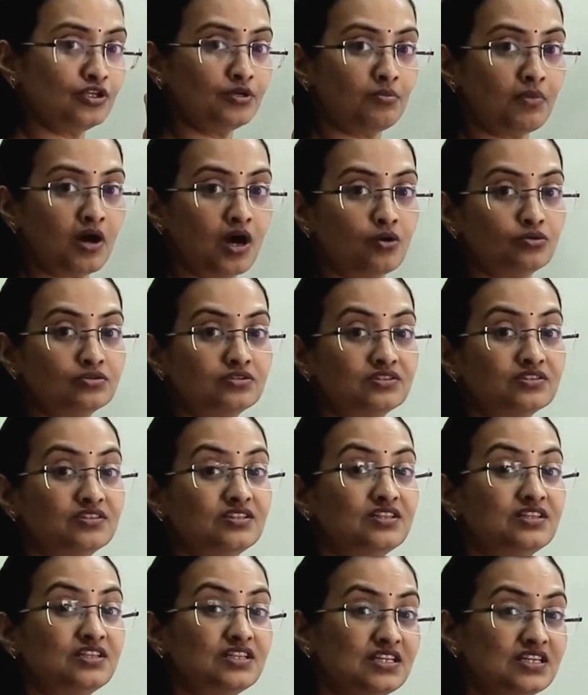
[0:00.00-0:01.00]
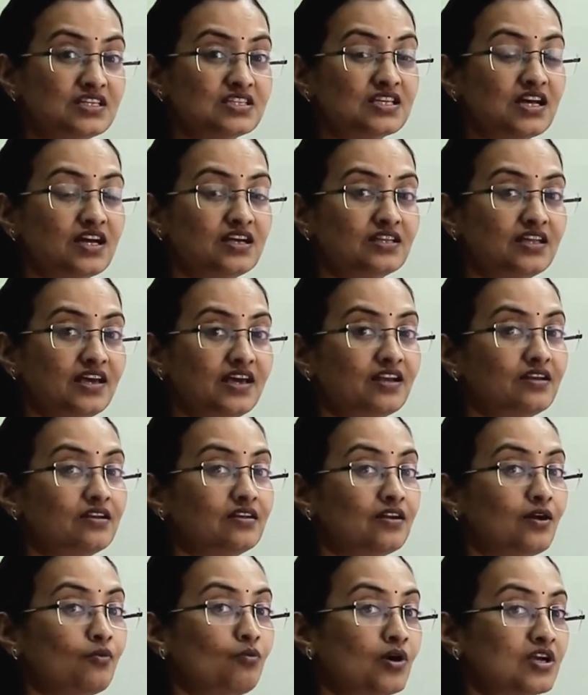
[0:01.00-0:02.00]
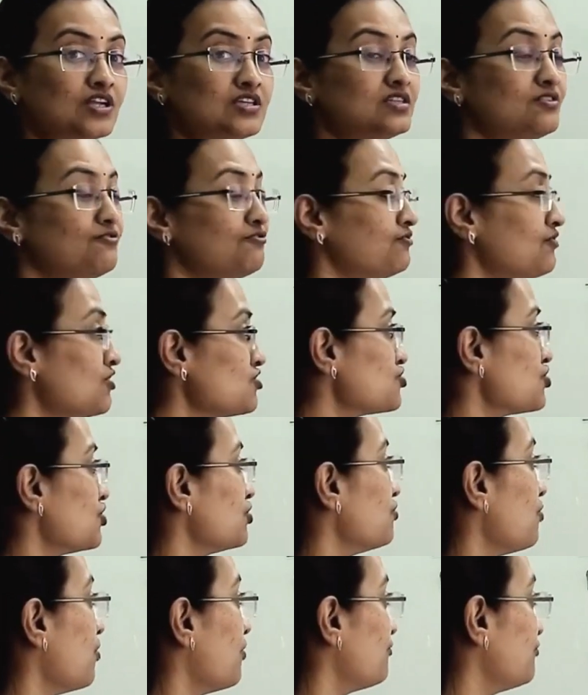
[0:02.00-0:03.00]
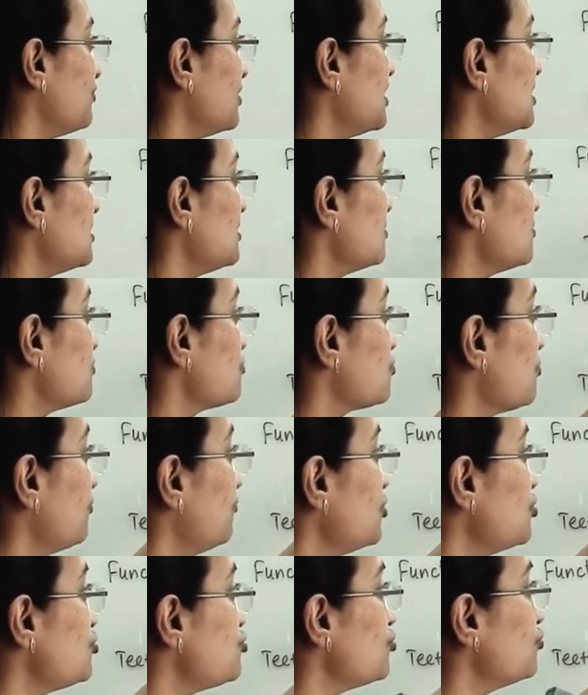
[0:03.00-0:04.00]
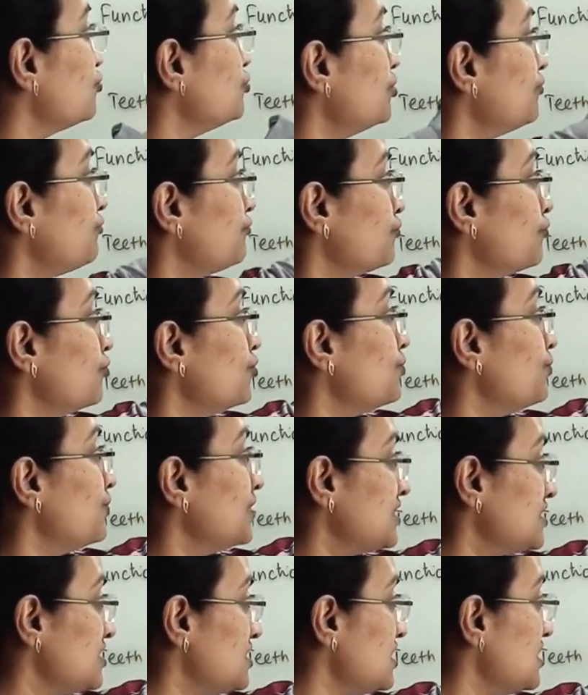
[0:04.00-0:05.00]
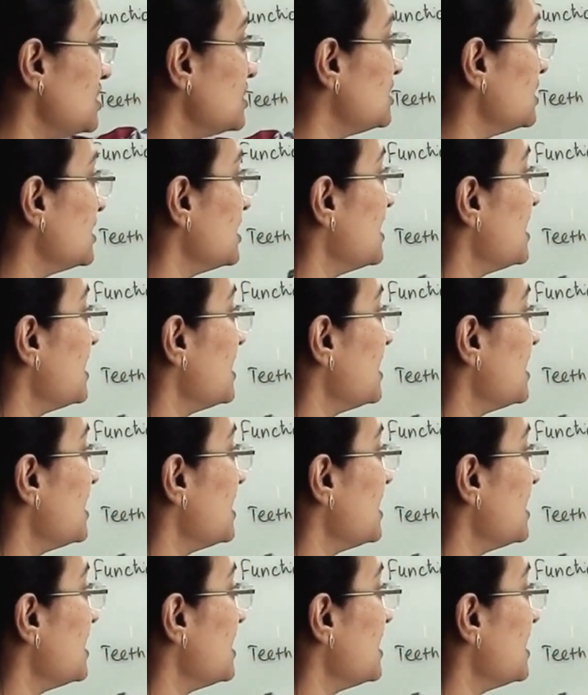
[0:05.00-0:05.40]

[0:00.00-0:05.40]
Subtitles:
mouth the teeth are there. Now what is the function of teeth? So we chew the food with teeth,